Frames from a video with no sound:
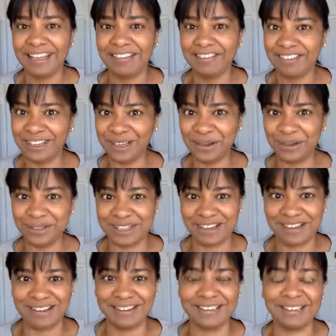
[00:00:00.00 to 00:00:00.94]
video
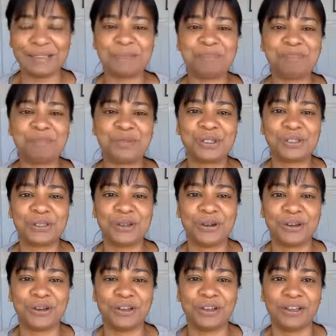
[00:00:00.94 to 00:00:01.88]
died. So
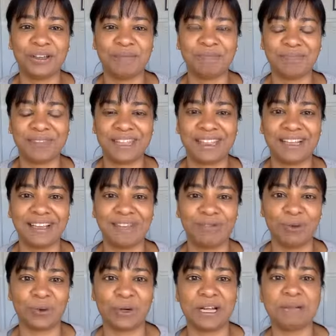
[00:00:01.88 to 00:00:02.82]
I think I've
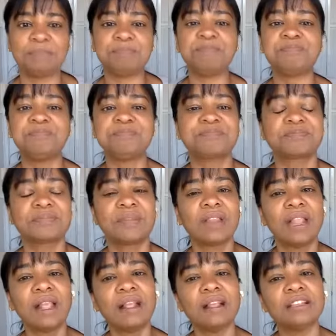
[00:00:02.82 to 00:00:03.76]
caught up.
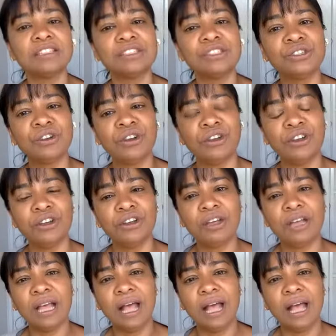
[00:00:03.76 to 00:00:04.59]
So